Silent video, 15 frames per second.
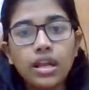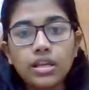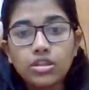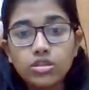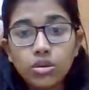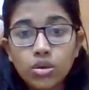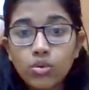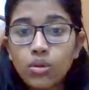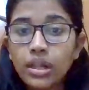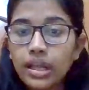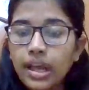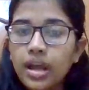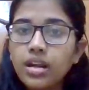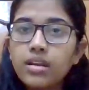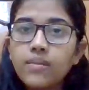So you will
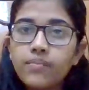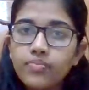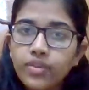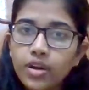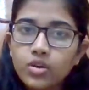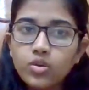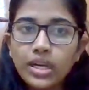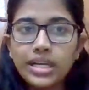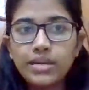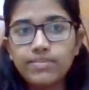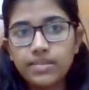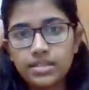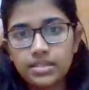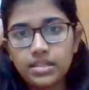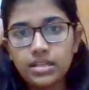get
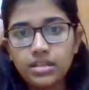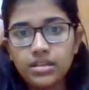20%.